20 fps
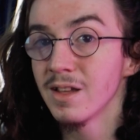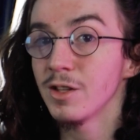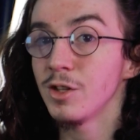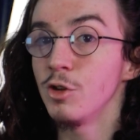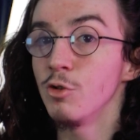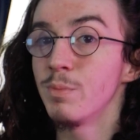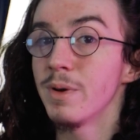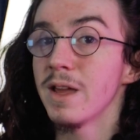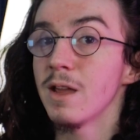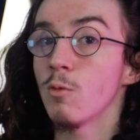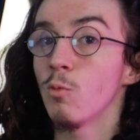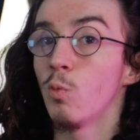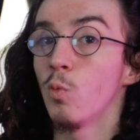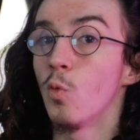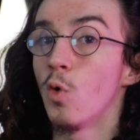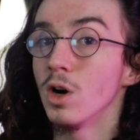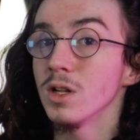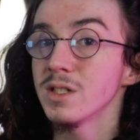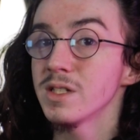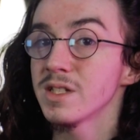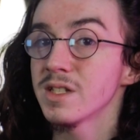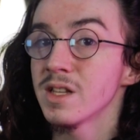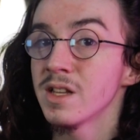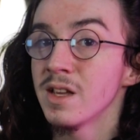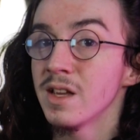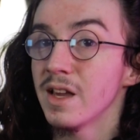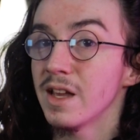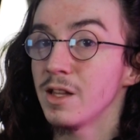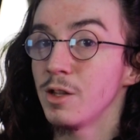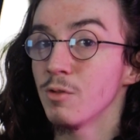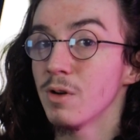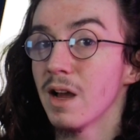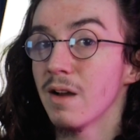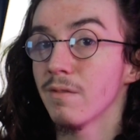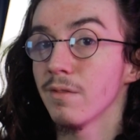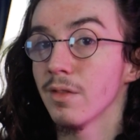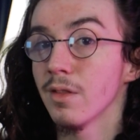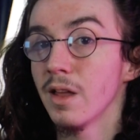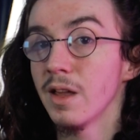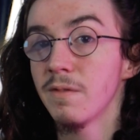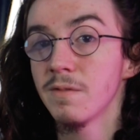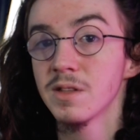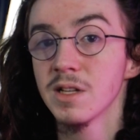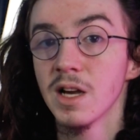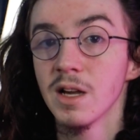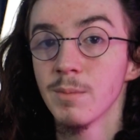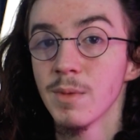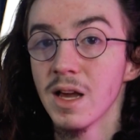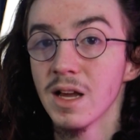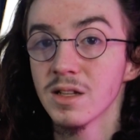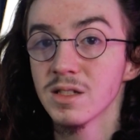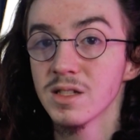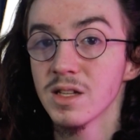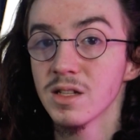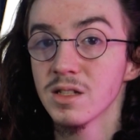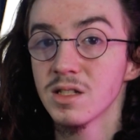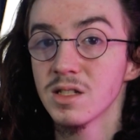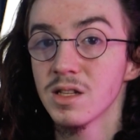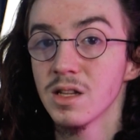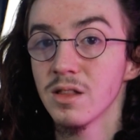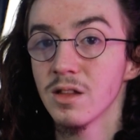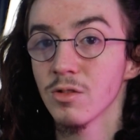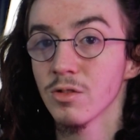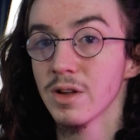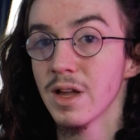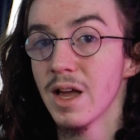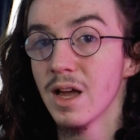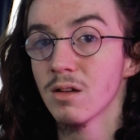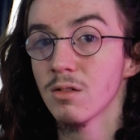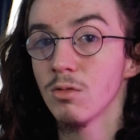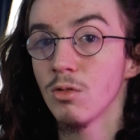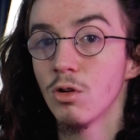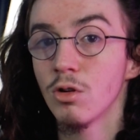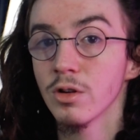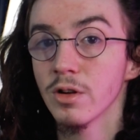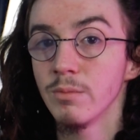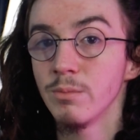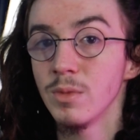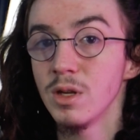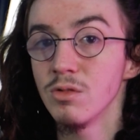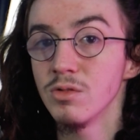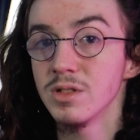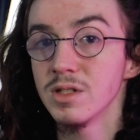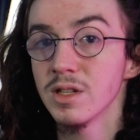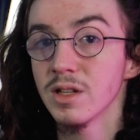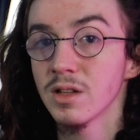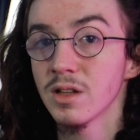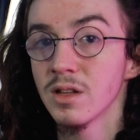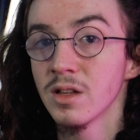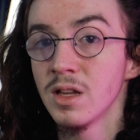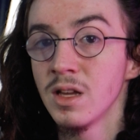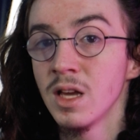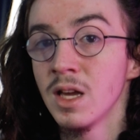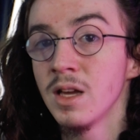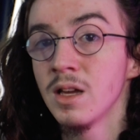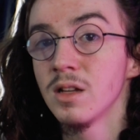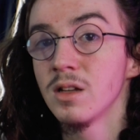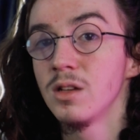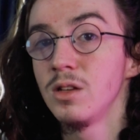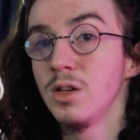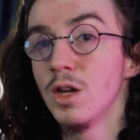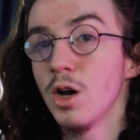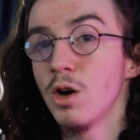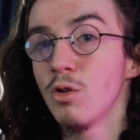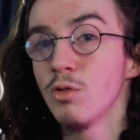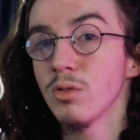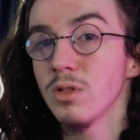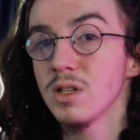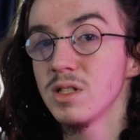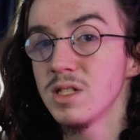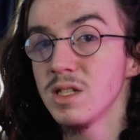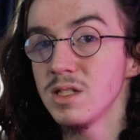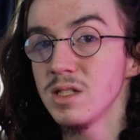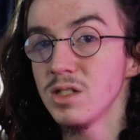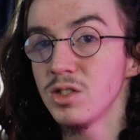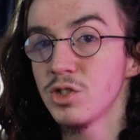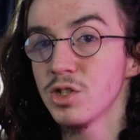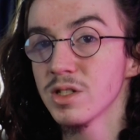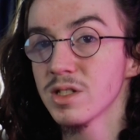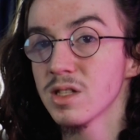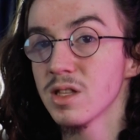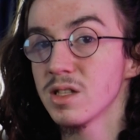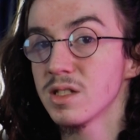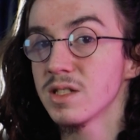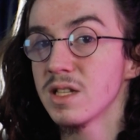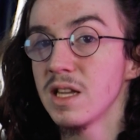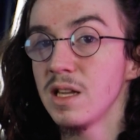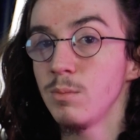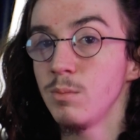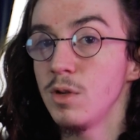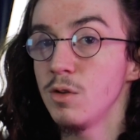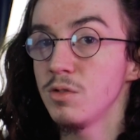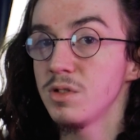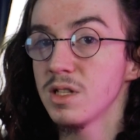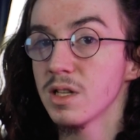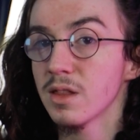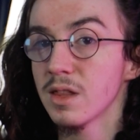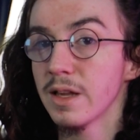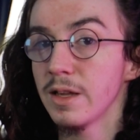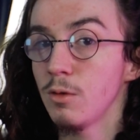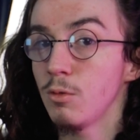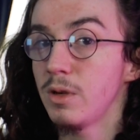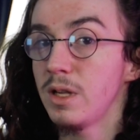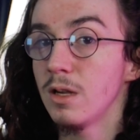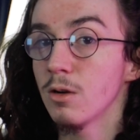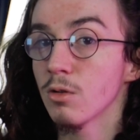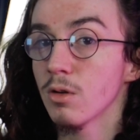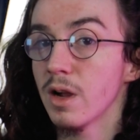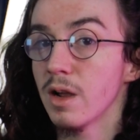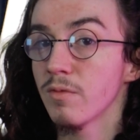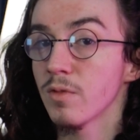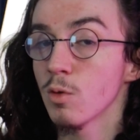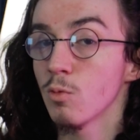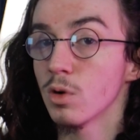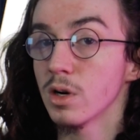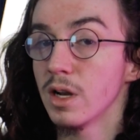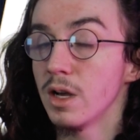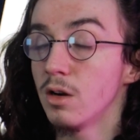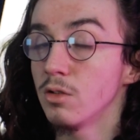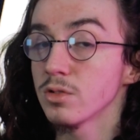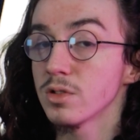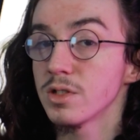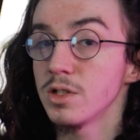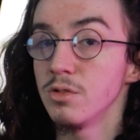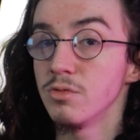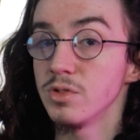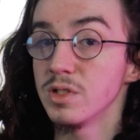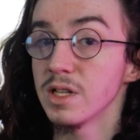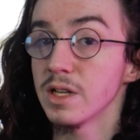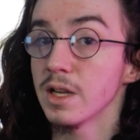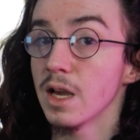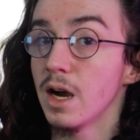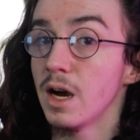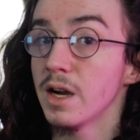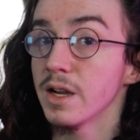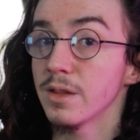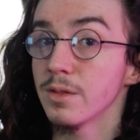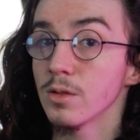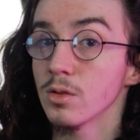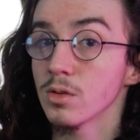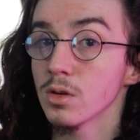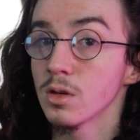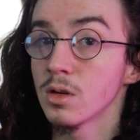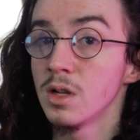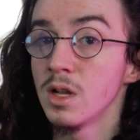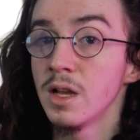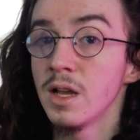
You pay once and you have lifetime access to their catalog of music. No, this isn't just the same music that you hear everyone else using either.